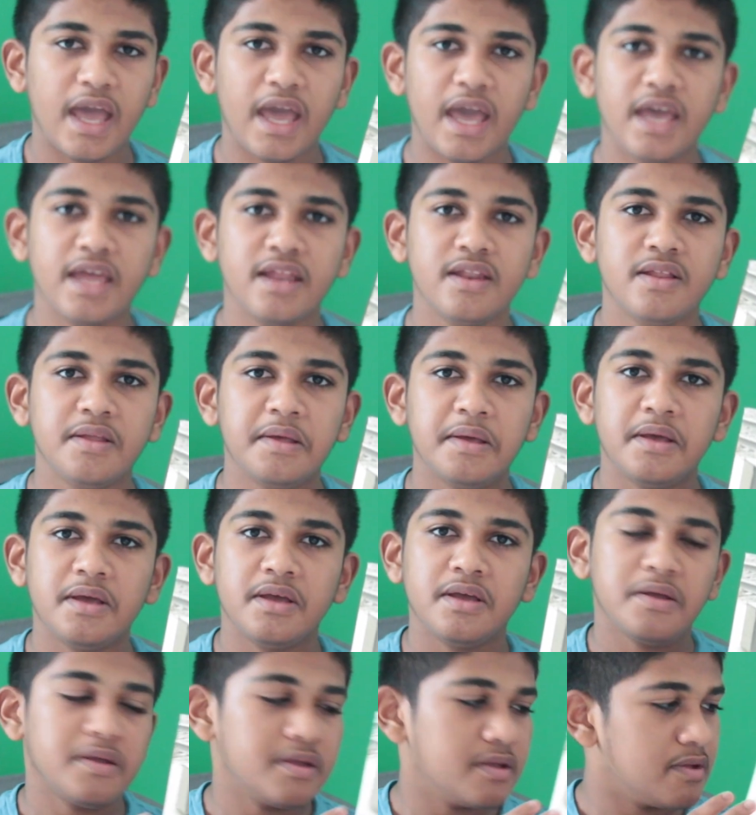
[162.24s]
And
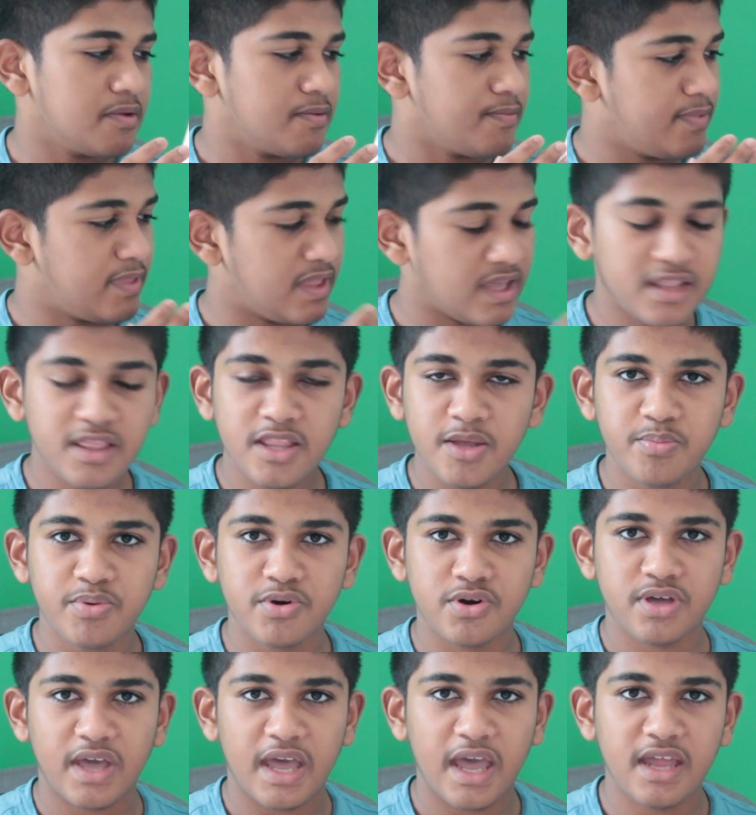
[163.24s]
in the
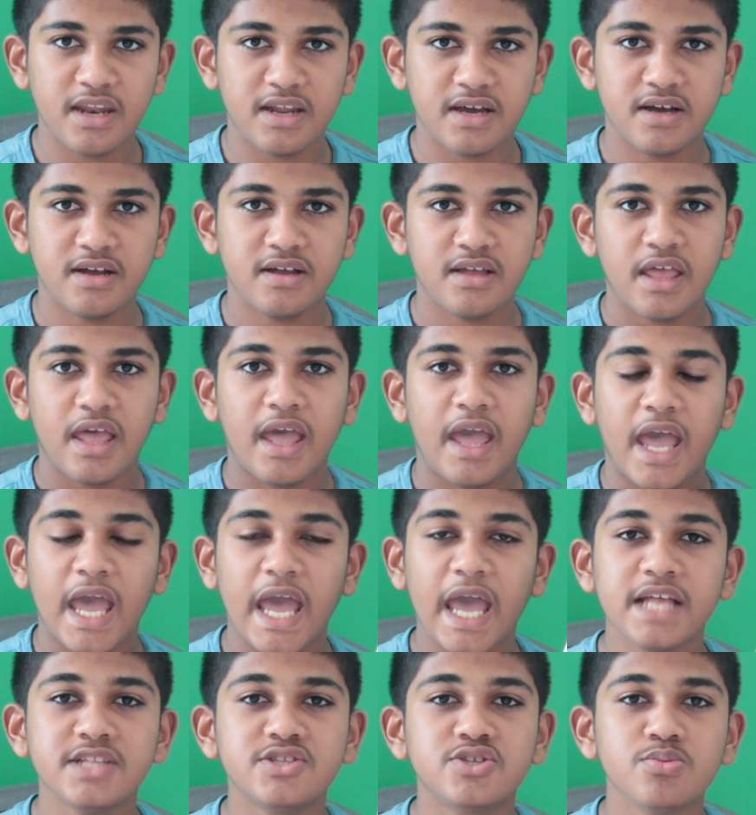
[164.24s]
book, Anna
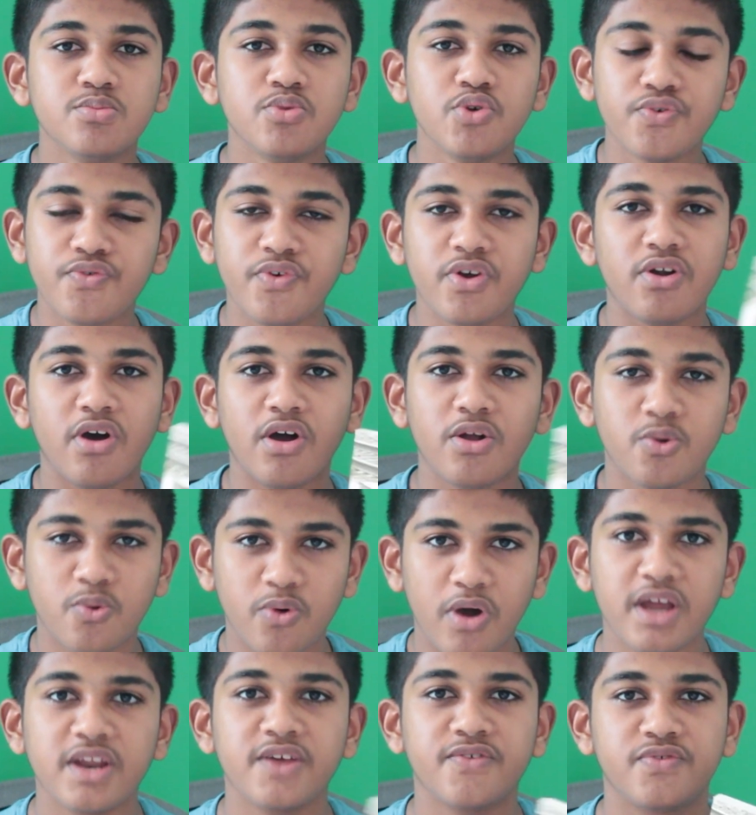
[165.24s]
had to move around
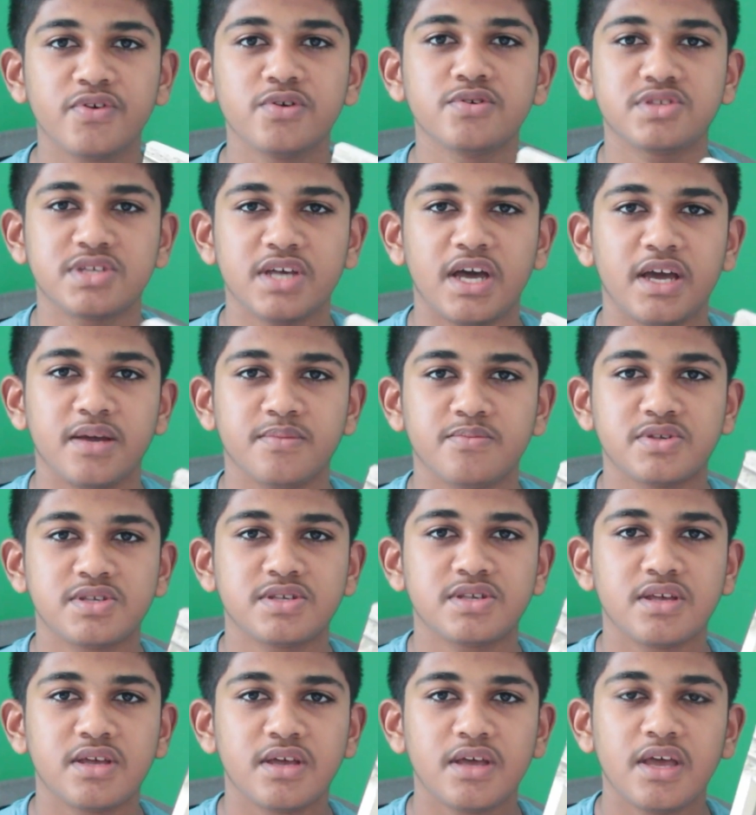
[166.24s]
quite a few
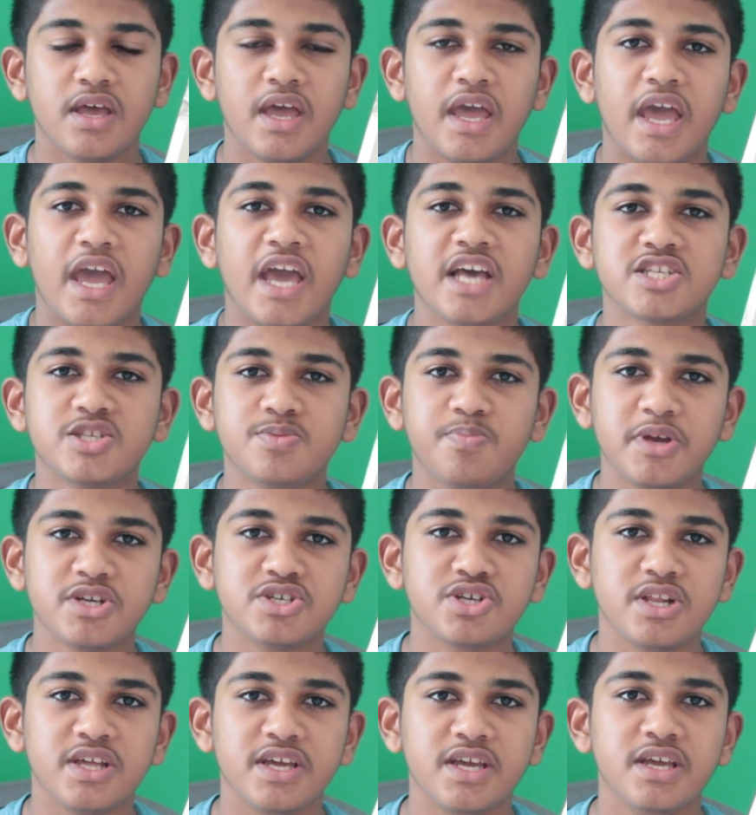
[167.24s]
times.
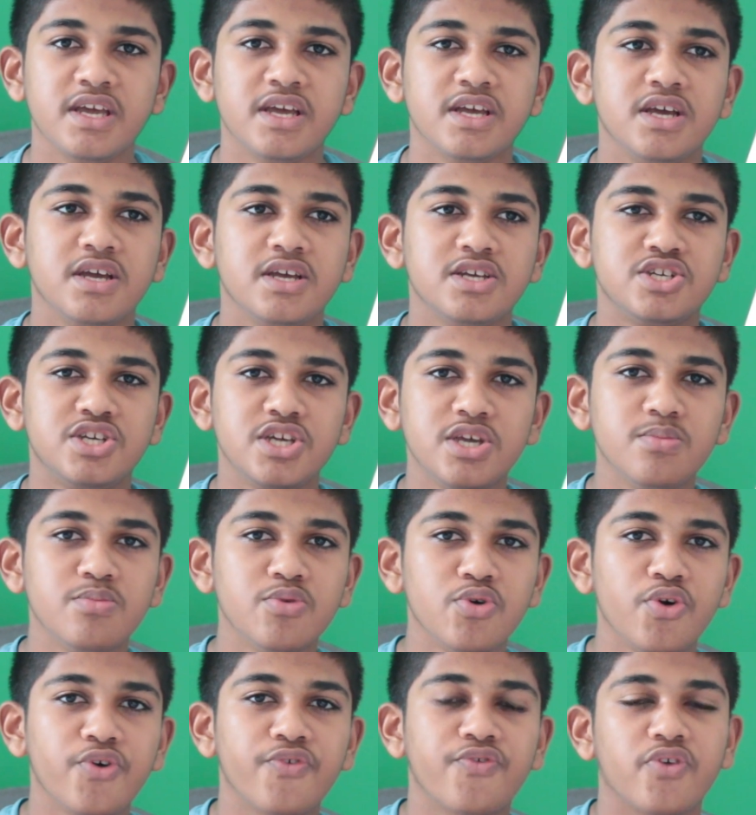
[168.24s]
Especially, she
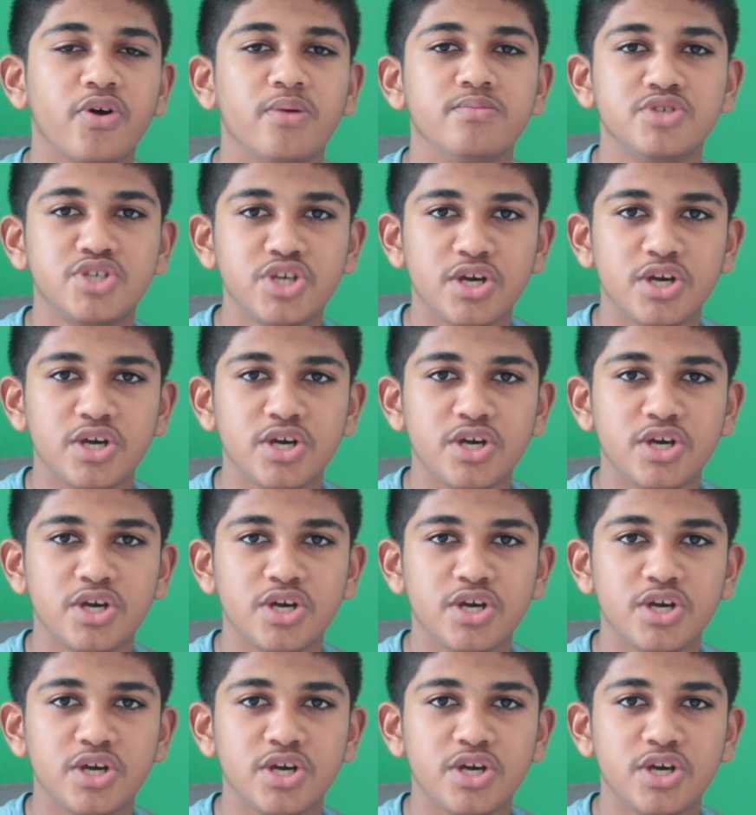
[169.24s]
moved from